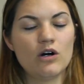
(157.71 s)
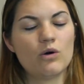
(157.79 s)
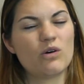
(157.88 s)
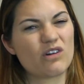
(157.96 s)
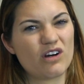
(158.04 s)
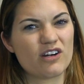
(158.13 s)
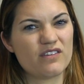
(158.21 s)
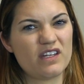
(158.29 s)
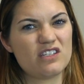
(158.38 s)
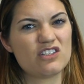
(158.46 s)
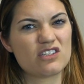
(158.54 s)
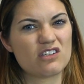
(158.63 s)
Or are
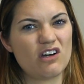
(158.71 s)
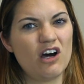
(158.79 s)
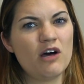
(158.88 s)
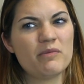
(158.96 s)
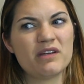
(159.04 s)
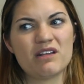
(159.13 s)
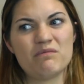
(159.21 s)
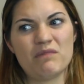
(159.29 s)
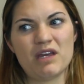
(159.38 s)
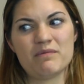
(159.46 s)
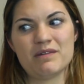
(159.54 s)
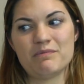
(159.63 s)
they just common and
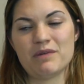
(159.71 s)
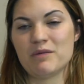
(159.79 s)
maybe